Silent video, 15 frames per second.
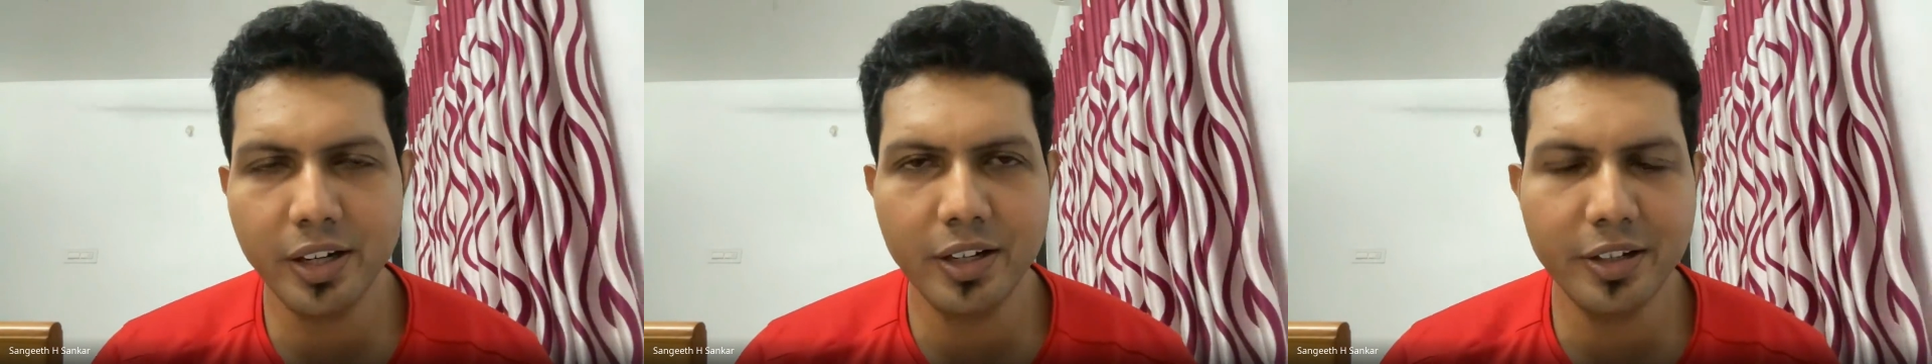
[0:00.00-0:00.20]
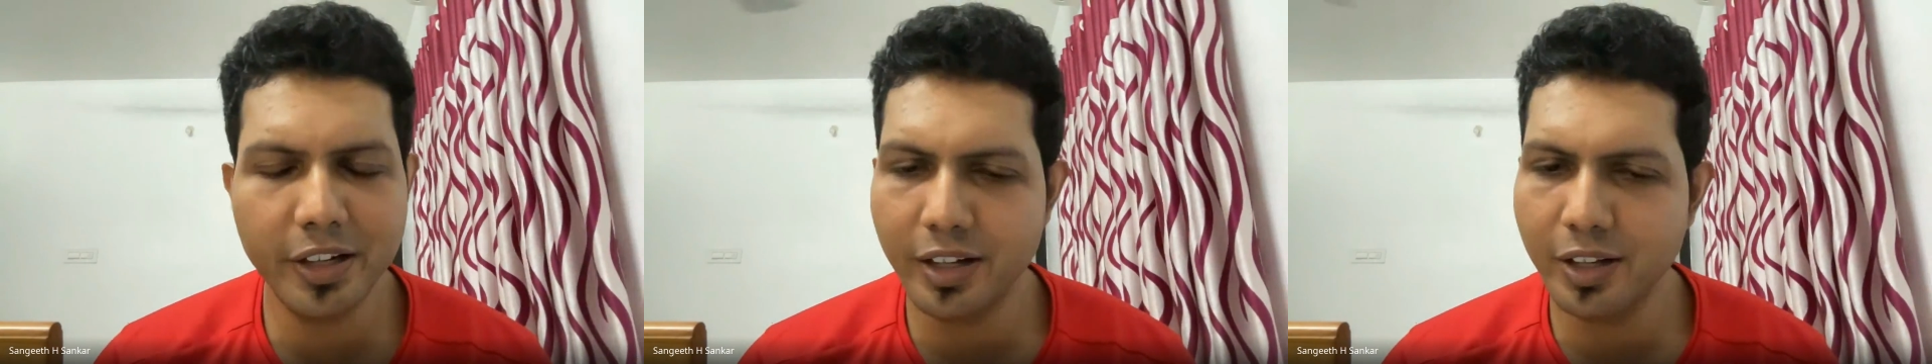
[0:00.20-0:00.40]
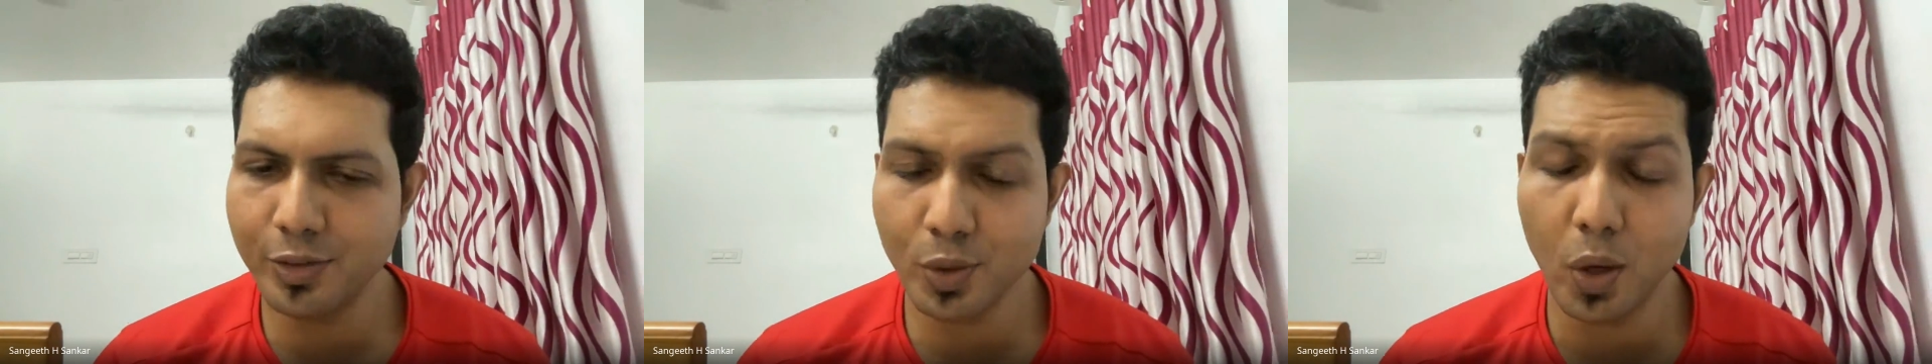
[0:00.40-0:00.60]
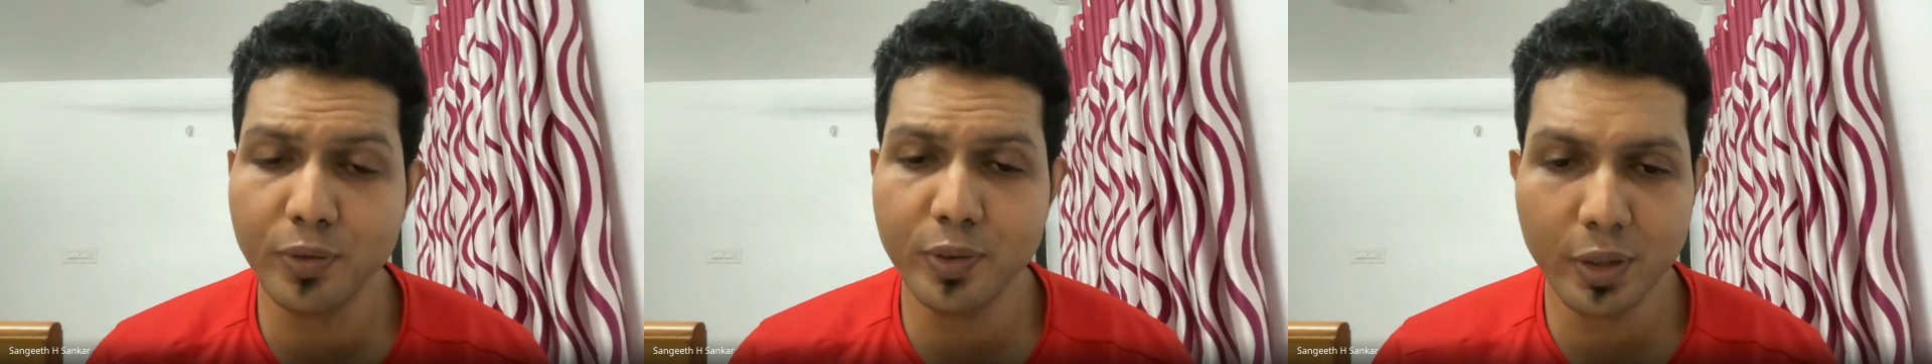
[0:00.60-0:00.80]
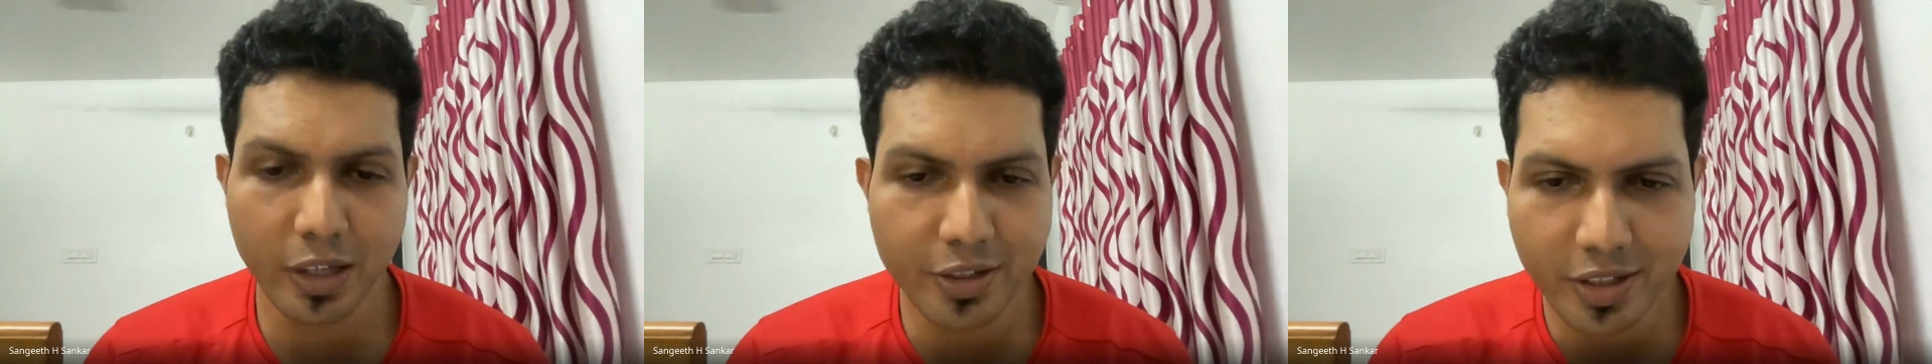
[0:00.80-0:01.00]
in data
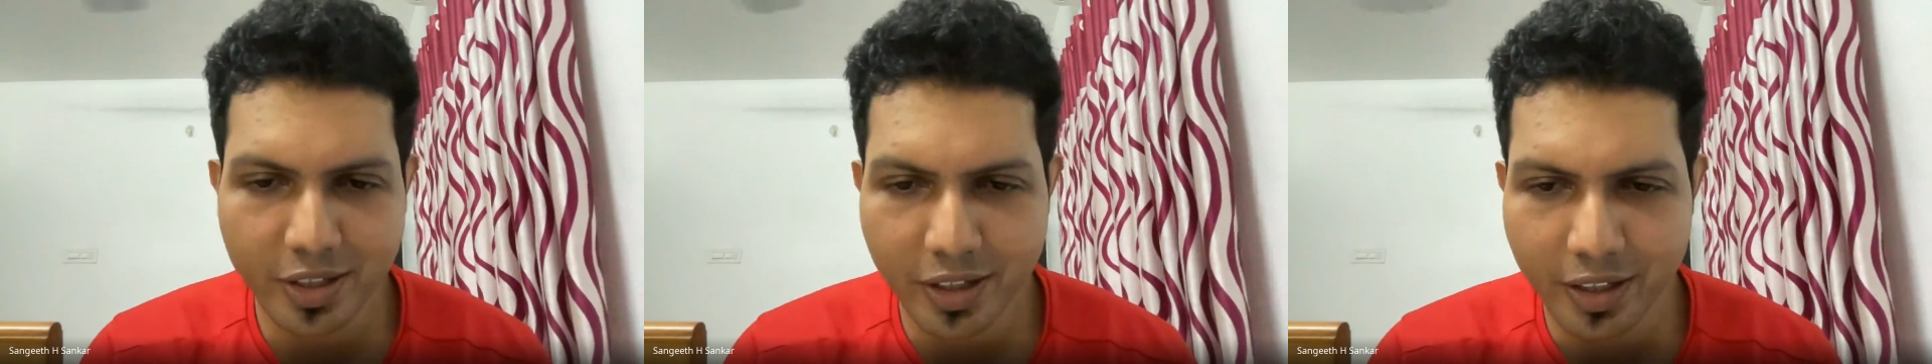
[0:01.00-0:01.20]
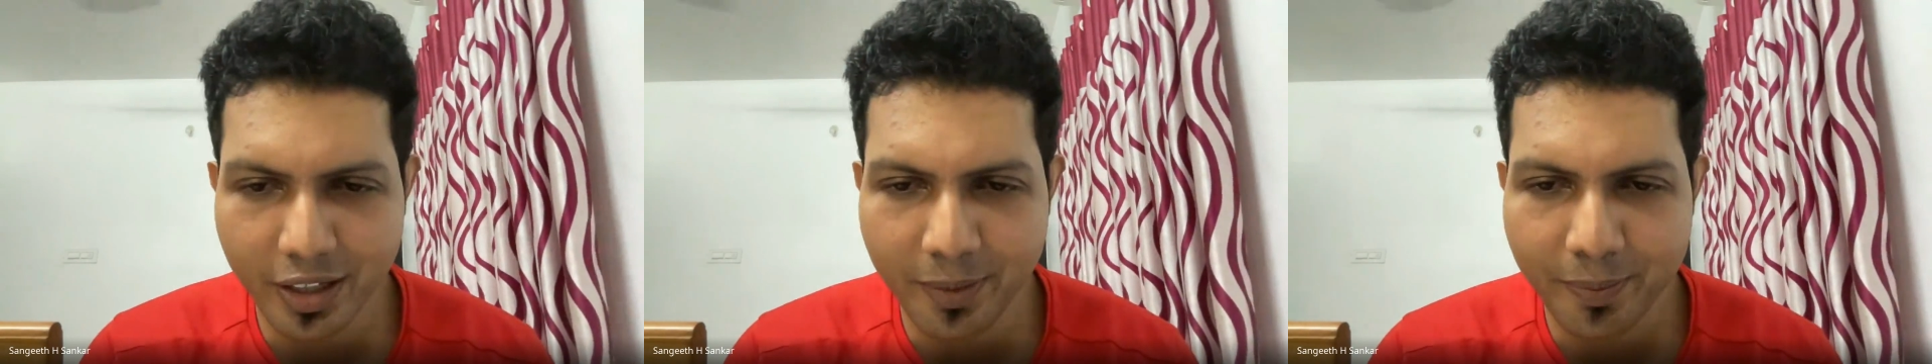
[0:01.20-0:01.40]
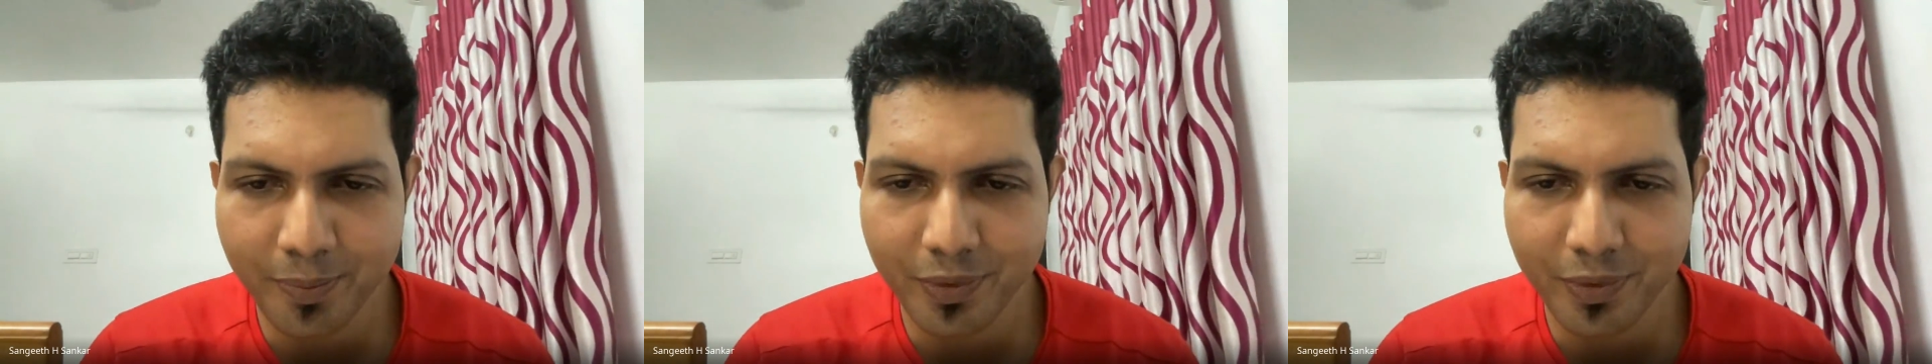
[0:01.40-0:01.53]
software engineering